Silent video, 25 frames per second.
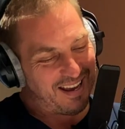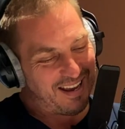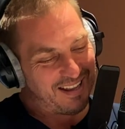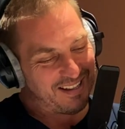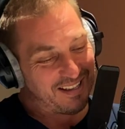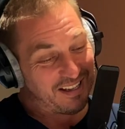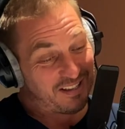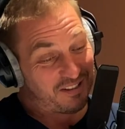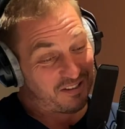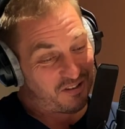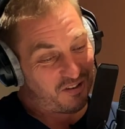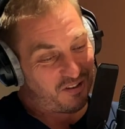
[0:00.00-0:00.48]

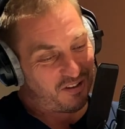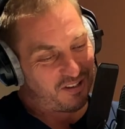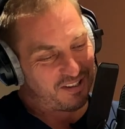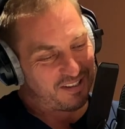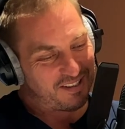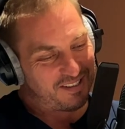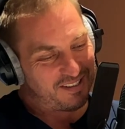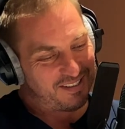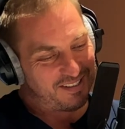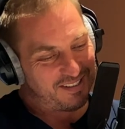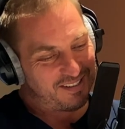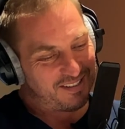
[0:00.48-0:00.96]
That's good.
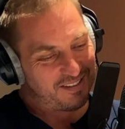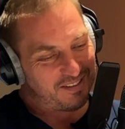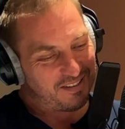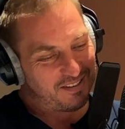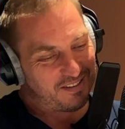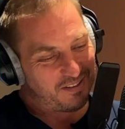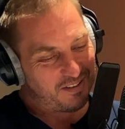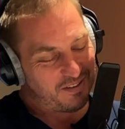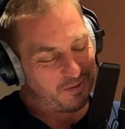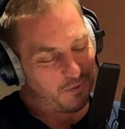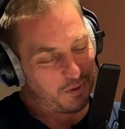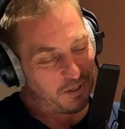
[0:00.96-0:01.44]

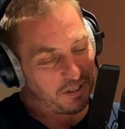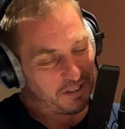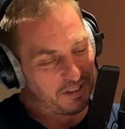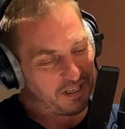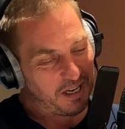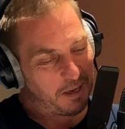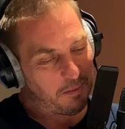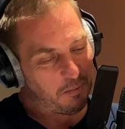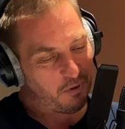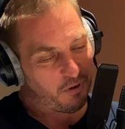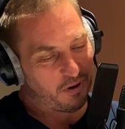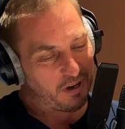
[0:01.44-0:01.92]
We need to
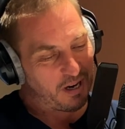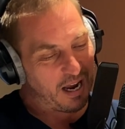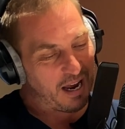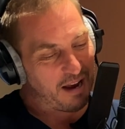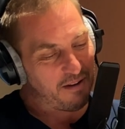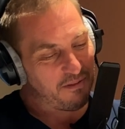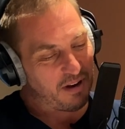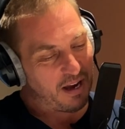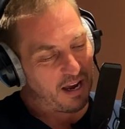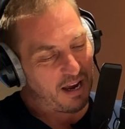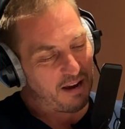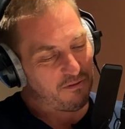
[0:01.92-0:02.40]
keep learning. I
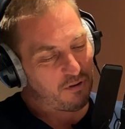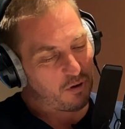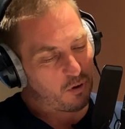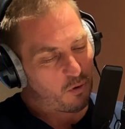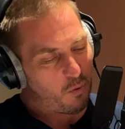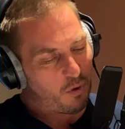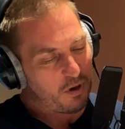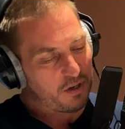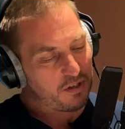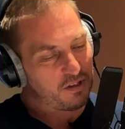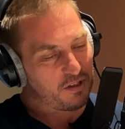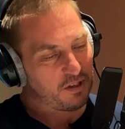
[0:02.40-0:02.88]
have a
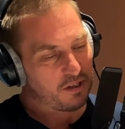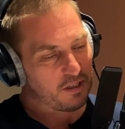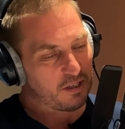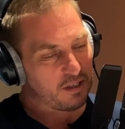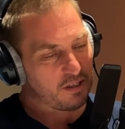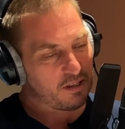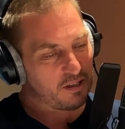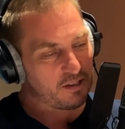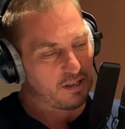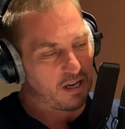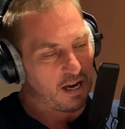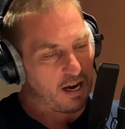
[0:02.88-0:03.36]
question
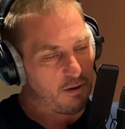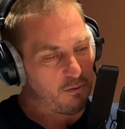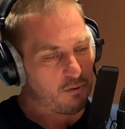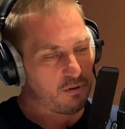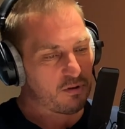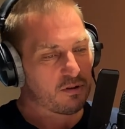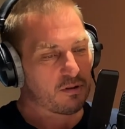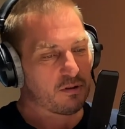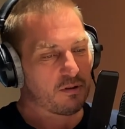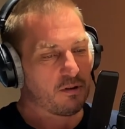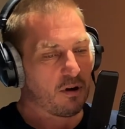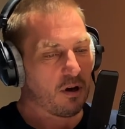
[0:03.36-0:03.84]
because I
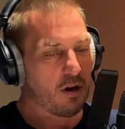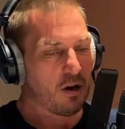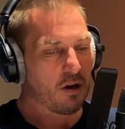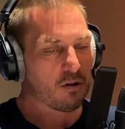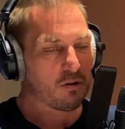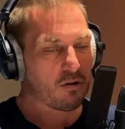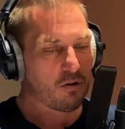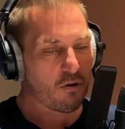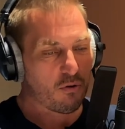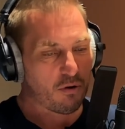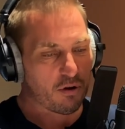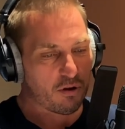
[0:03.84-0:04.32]
was
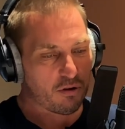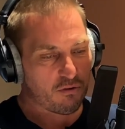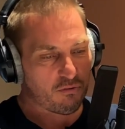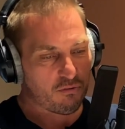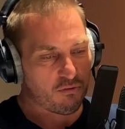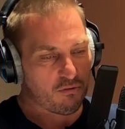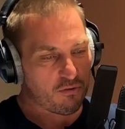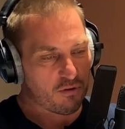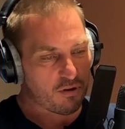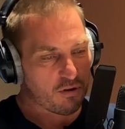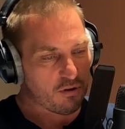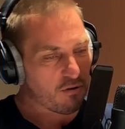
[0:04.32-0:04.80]
going
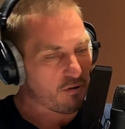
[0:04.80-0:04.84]
through